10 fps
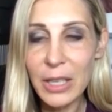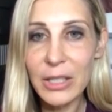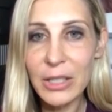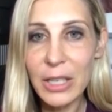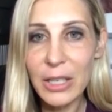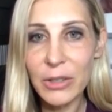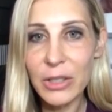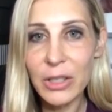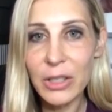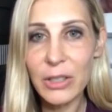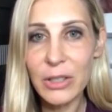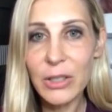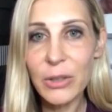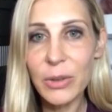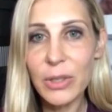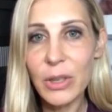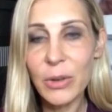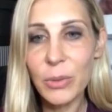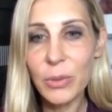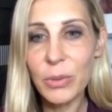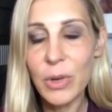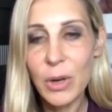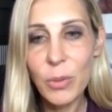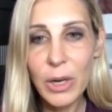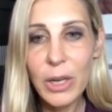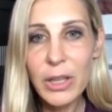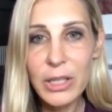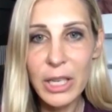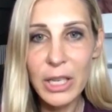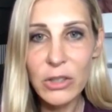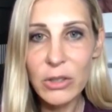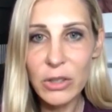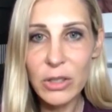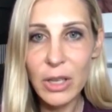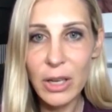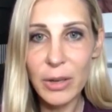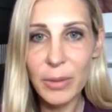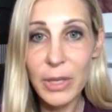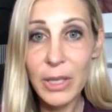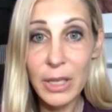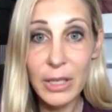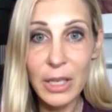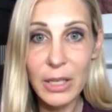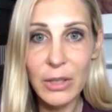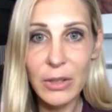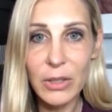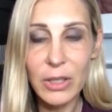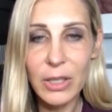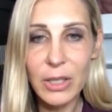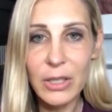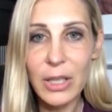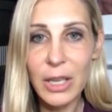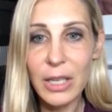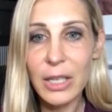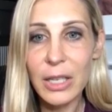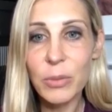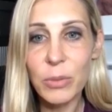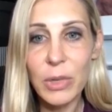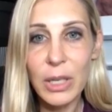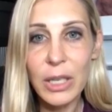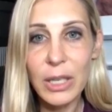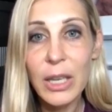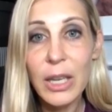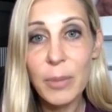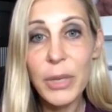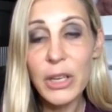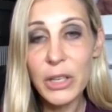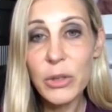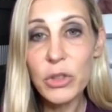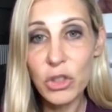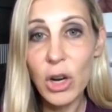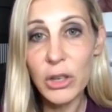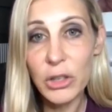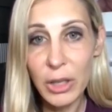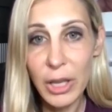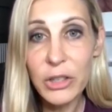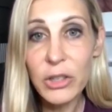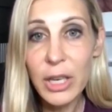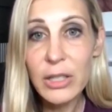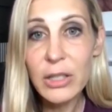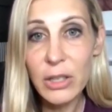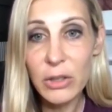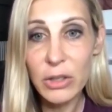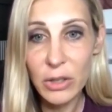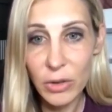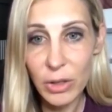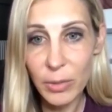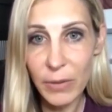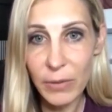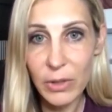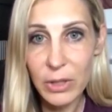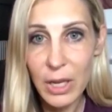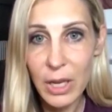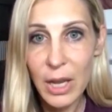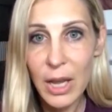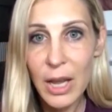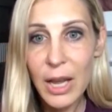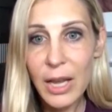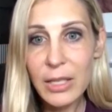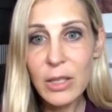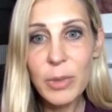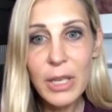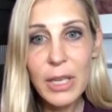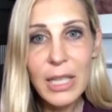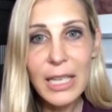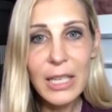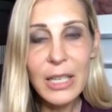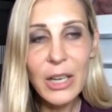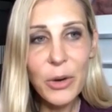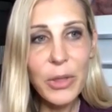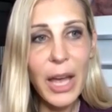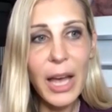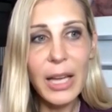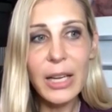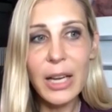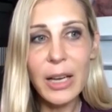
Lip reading: that extended nursing can do. And so one of the dangers in extended nursing is that it can really be a huge draw on your electrolytes and your sodium levels. And so because I didn't know that,